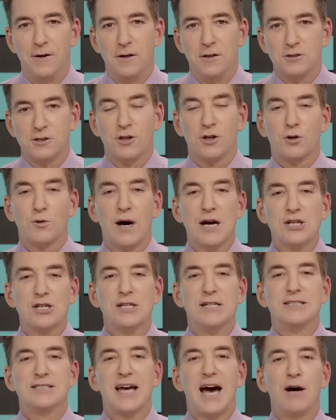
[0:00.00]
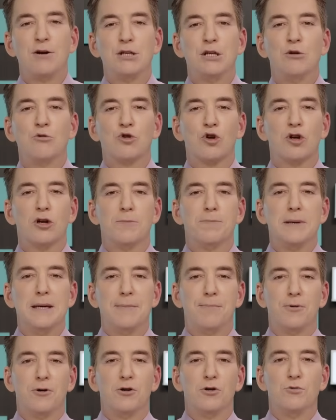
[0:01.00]
So the question is, how do you turn
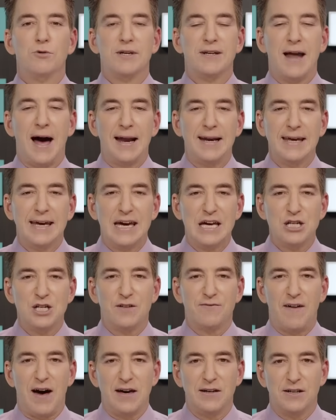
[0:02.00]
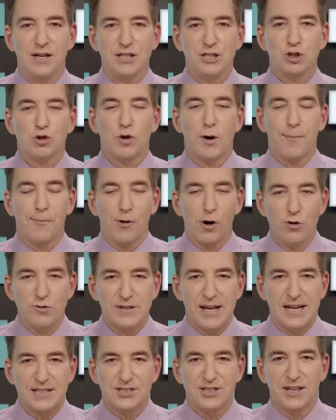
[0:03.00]
people who did not engage in violence, who are
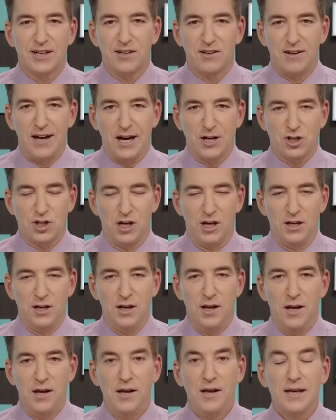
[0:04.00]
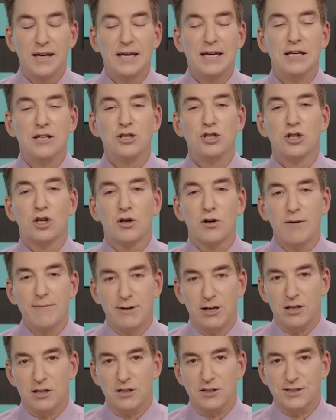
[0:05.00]
protesting an election, into
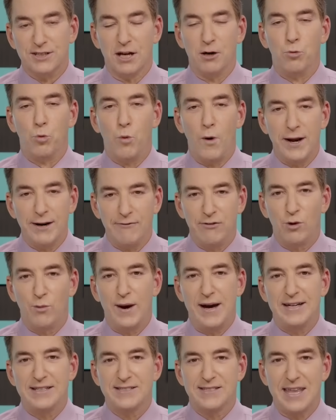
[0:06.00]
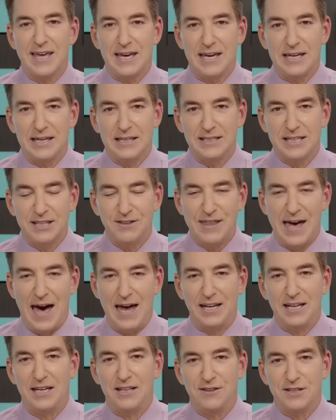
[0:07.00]
criminals? And one of the ways they did
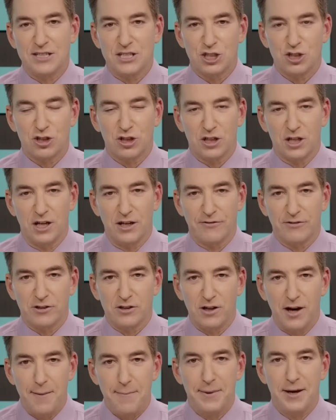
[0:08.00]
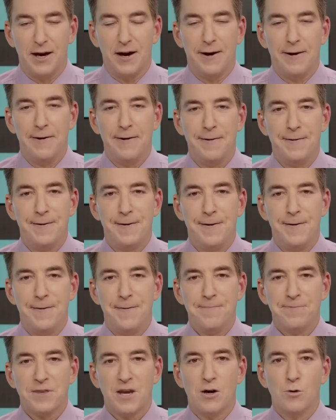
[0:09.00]
that in the District of Columbia
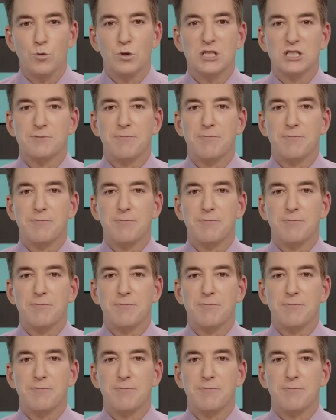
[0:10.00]
was